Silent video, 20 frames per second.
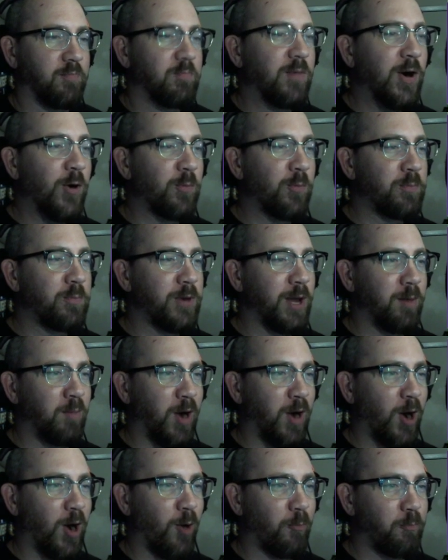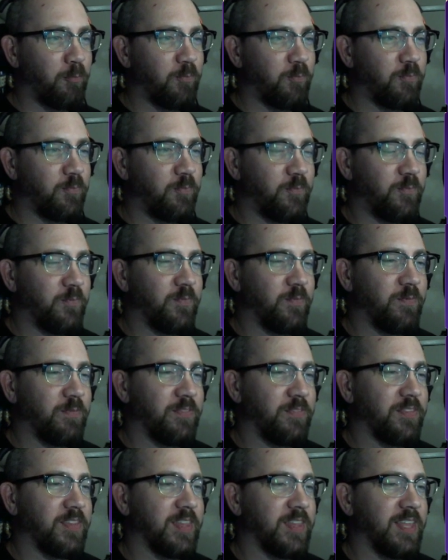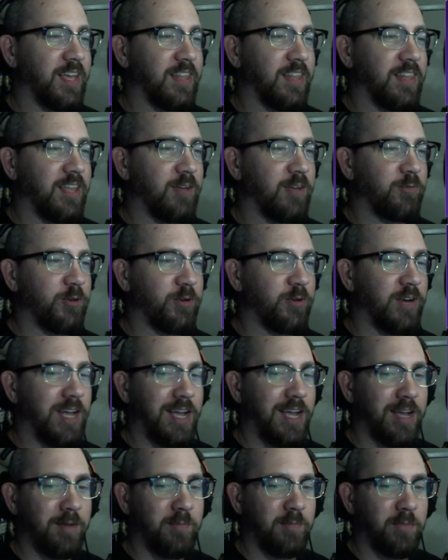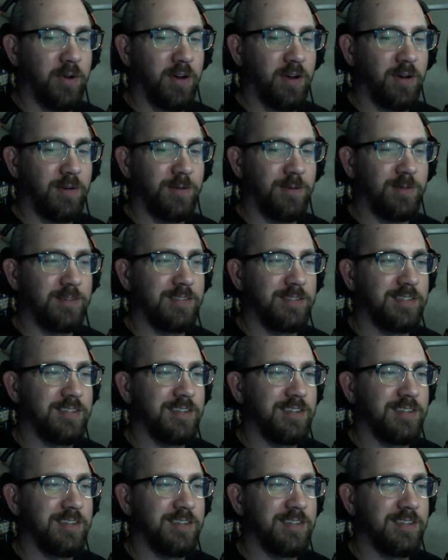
Moop da Boop. I love your name, bro.